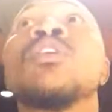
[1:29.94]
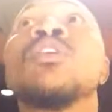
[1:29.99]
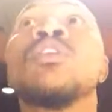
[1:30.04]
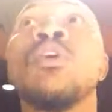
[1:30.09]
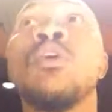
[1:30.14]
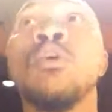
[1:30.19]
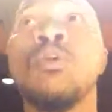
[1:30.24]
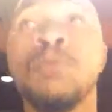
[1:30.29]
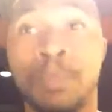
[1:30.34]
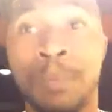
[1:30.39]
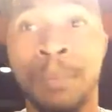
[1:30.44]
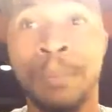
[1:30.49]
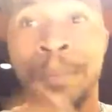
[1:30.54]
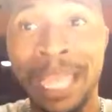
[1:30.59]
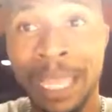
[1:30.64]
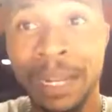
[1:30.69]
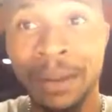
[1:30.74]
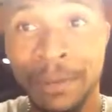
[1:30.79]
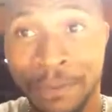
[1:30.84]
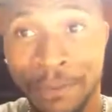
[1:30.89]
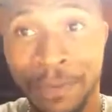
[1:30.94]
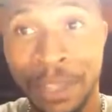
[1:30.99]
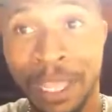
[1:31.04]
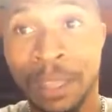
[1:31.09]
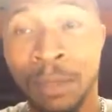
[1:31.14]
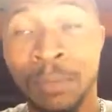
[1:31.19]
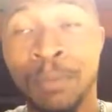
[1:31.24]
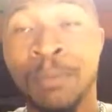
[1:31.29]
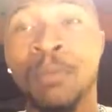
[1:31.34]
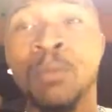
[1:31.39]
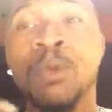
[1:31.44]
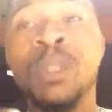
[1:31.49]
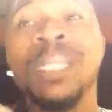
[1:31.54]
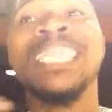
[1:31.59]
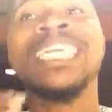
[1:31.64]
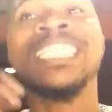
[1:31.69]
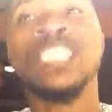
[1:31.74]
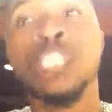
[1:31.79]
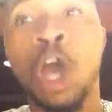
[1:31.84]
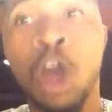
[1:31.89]
you know, manifest,
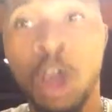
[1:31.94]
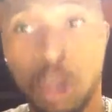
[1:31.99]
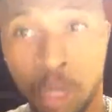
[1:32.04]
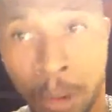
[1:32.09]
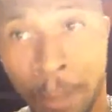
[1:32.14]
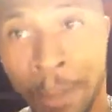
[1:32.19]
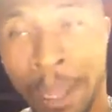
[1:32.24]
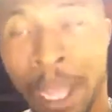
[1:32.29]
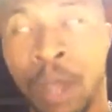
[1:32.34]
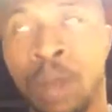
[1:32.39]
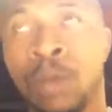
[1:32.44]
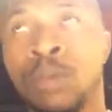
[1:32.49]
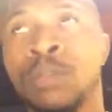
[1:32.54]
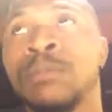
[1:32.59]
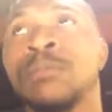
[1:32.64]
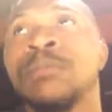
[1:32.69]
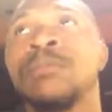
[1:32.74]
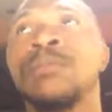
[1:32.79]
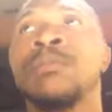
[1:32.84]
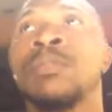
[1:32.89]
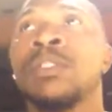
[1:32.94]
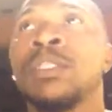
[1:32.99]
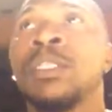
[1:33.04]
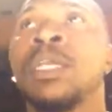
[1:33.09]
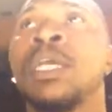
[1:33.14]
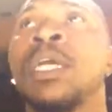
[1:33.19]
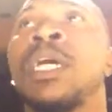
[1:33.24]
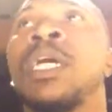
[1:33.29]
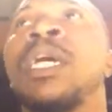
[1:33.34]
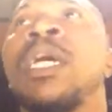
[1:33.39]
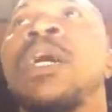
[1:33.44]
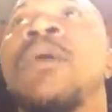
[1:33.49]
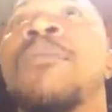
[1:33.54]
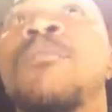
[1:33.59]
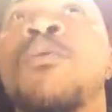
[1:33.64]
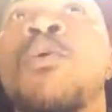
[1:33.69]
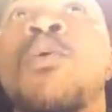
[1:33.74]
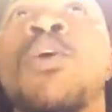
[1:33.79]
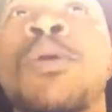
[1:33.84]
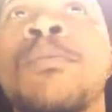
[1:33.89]
really talked about
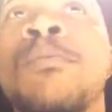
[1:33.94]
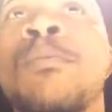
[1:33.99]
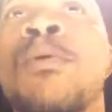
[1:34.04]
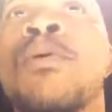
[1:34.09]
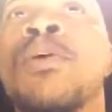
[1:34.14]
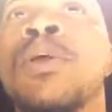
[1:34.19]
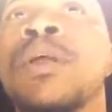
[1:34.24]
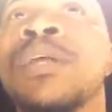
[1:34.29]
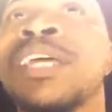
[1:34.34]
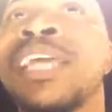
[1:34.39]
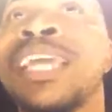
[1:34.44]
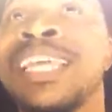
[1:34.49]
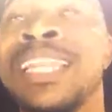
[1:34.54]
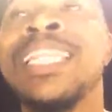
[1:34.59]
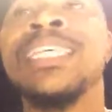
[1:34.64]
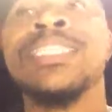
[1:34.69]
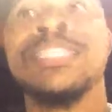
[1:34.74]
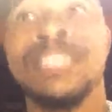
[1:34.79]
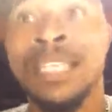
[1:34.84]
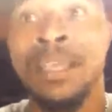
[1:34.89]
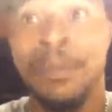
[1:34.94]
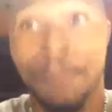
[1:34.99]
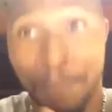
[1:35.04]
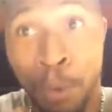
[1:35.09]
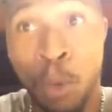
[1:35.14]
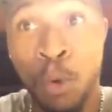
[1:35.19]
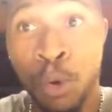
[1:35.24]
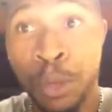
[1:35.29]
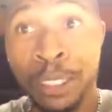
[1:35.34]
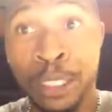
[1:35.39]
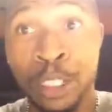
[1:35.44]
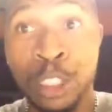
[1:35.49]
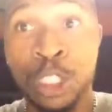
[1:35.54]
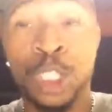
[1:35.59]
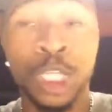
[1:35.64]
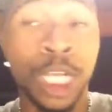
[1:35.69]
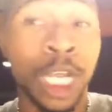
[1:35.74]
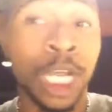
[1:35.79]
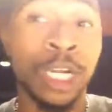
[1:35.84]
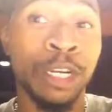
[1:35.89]
more and more. And it's important
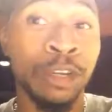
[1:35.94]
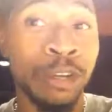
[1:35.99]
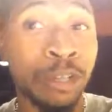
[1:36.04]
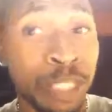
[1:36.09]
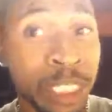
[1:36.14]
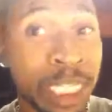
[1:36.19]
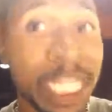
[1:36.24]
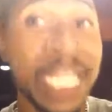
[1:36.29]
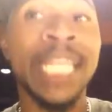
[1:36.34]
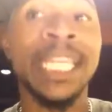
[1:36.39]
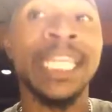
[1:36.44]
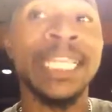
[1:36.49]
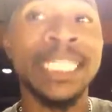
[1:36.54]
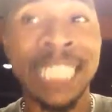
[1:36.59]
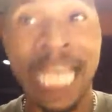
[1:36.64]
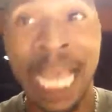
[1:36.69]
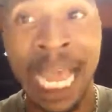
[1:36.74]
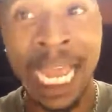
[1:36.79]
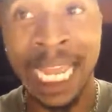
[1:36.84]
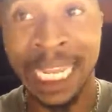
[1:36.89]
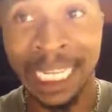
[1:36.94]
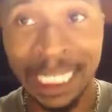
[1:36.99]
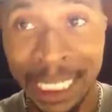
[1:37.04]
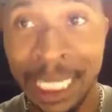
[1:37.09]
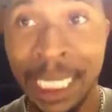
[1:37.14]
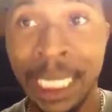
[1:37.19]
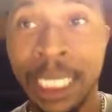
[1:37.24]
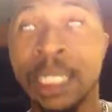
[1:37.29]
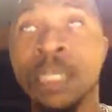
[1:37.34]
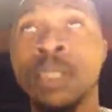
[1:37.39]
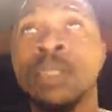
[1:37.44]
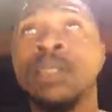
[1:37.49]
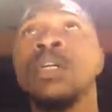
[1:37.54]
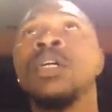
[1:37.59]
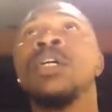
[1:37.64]
to understand this idea